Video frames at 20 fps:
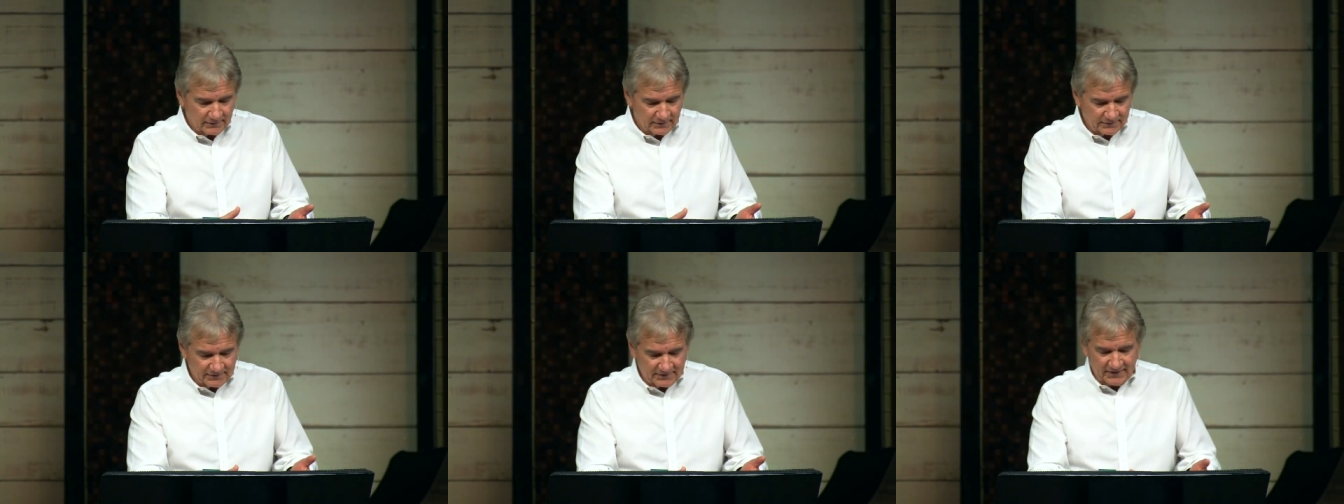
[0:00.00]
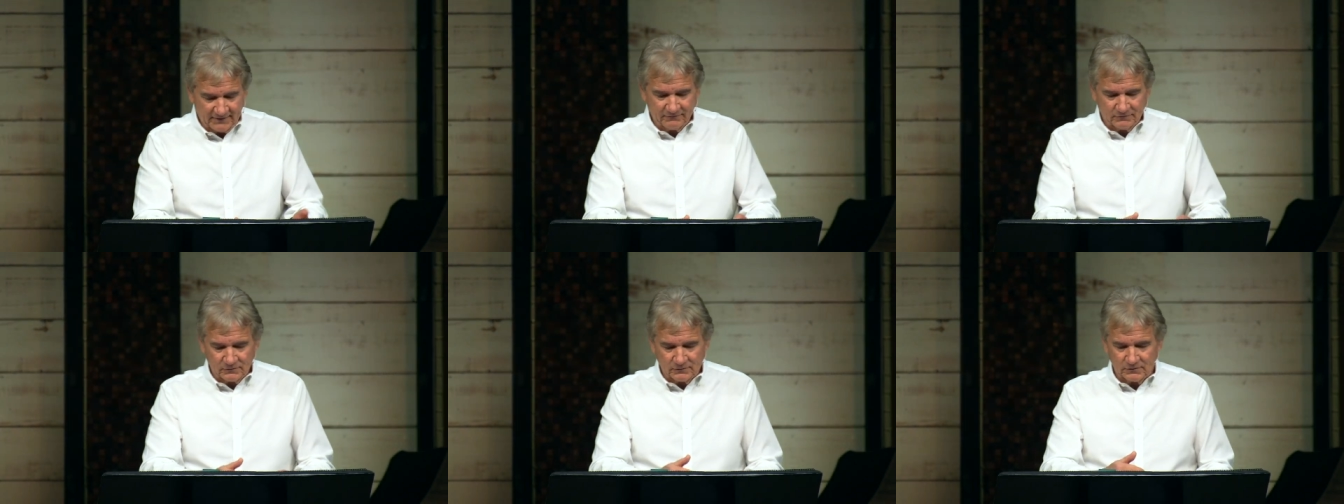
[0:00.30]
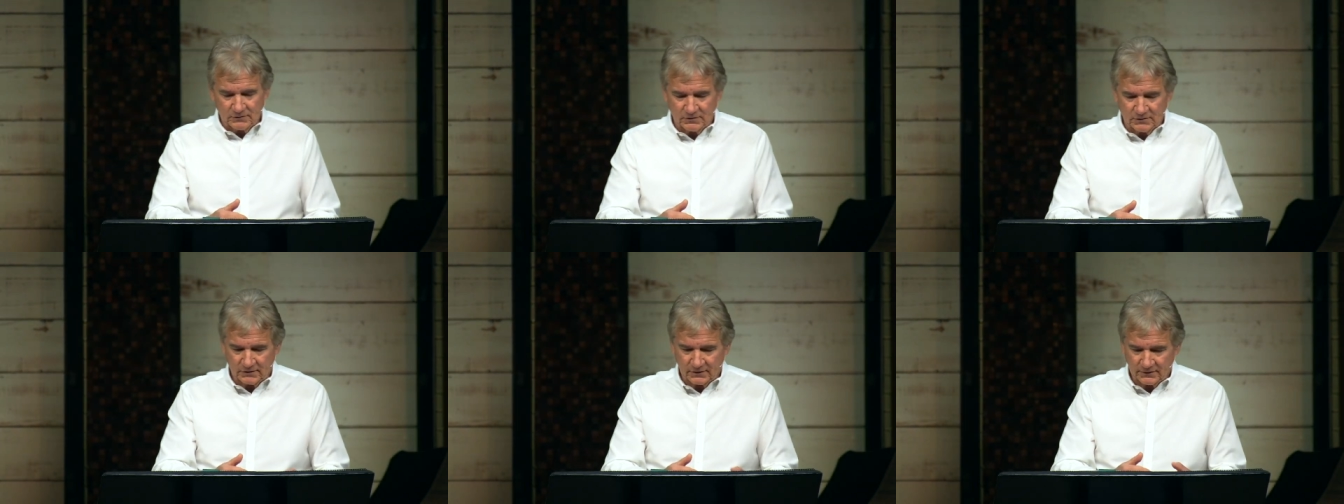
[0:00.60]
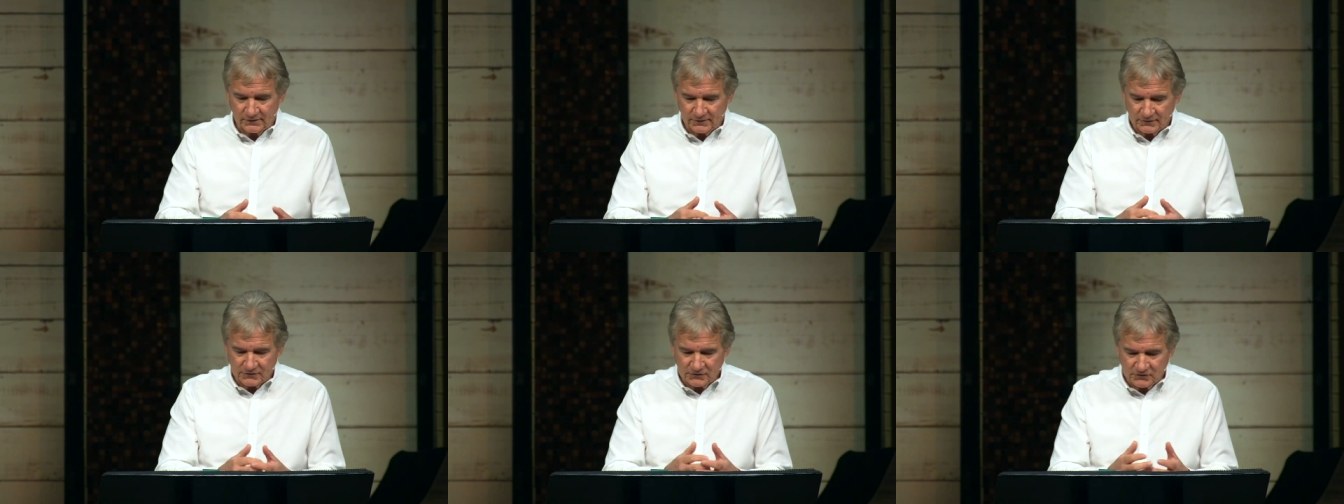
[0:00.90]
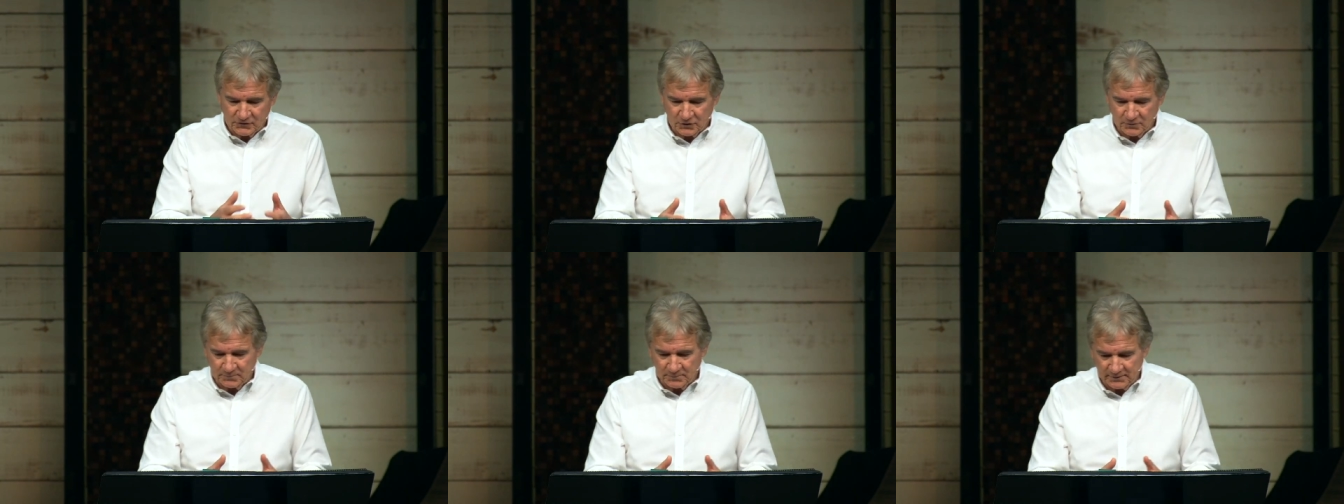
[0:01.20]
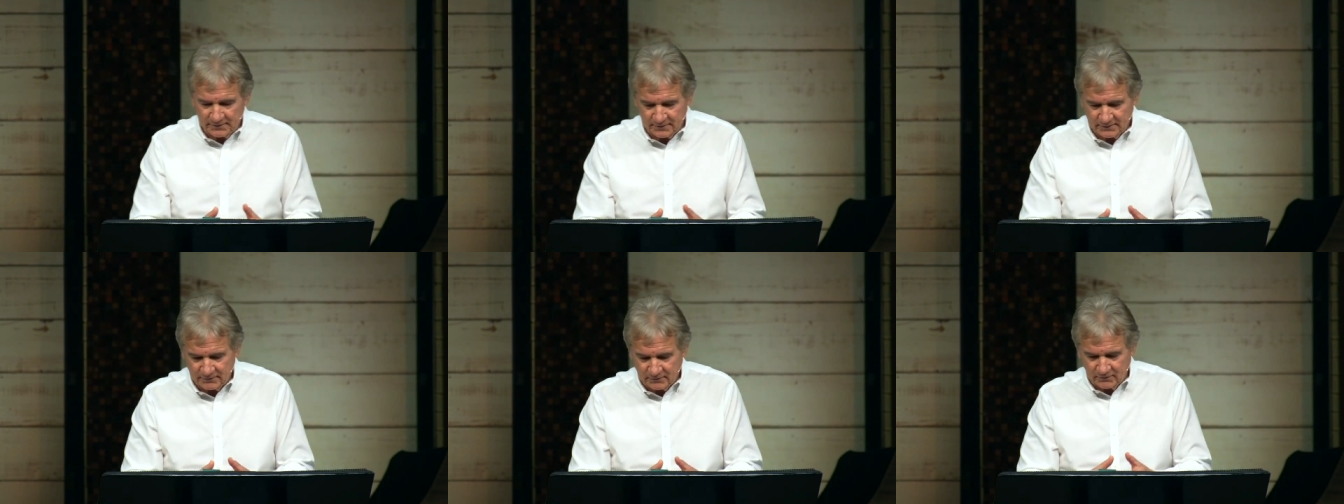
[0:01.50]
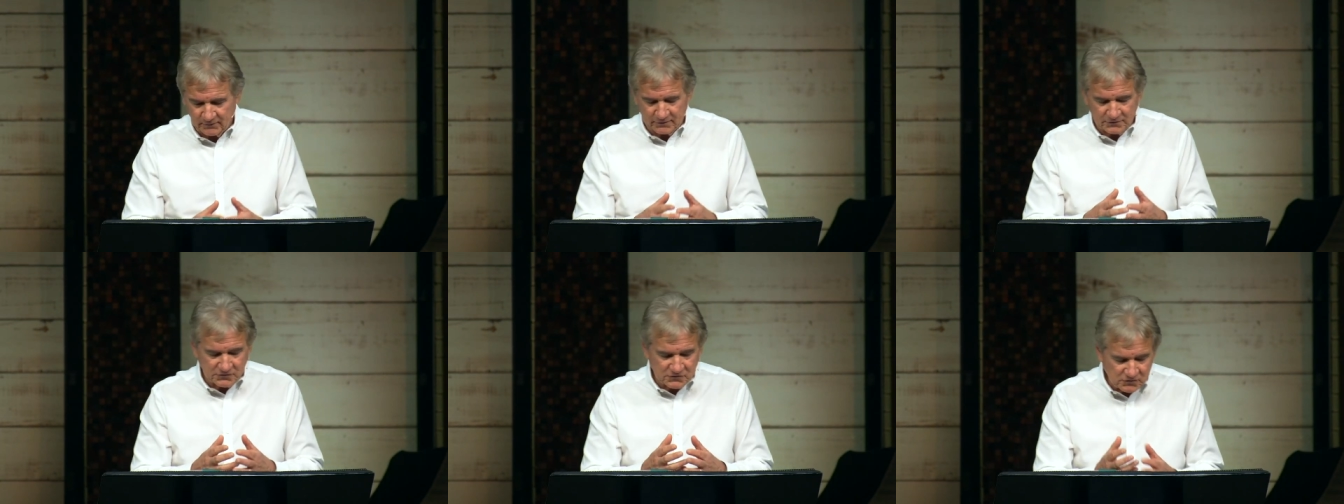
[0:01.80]
the devil or the serpent
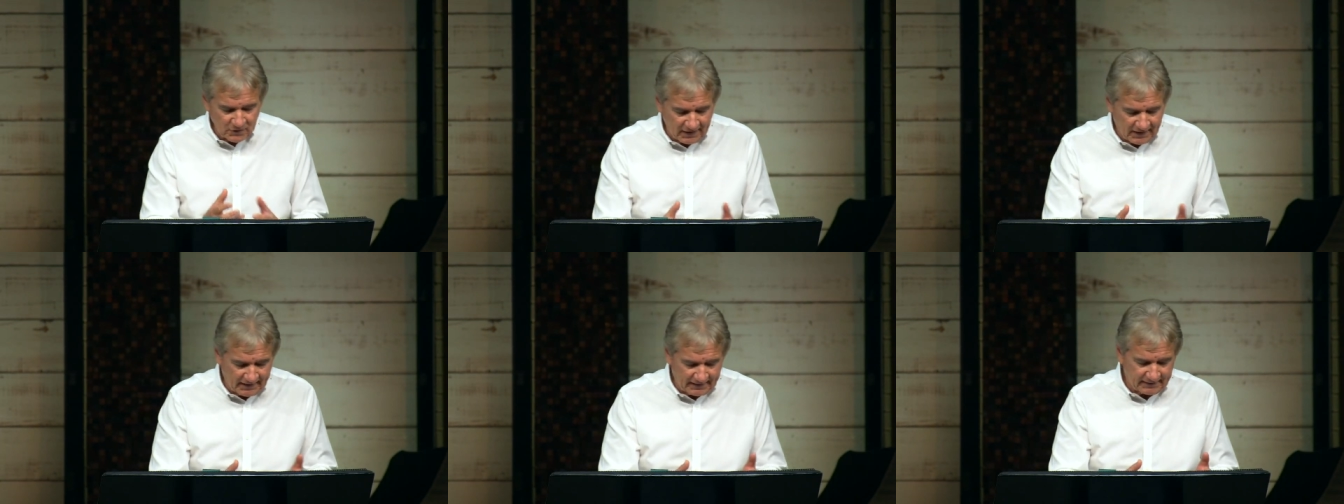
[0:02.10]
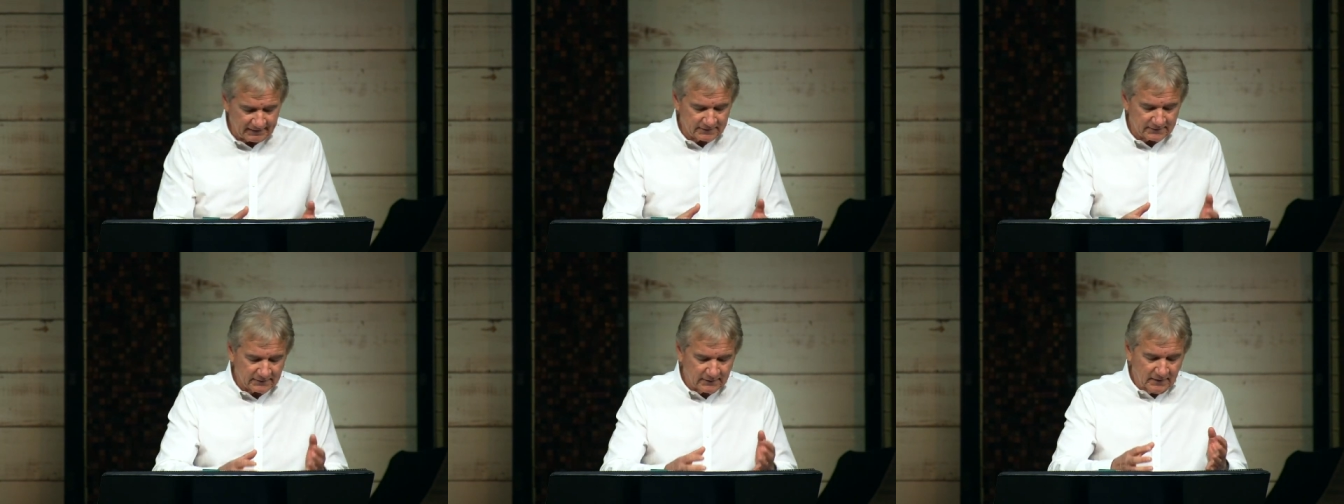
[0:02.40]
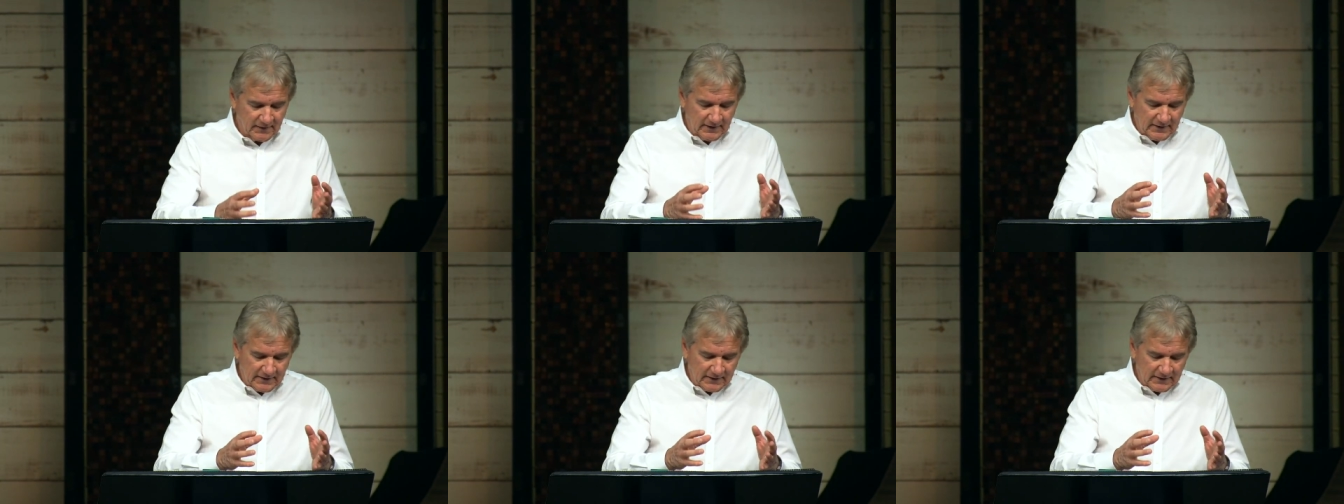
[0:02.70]
or the dragon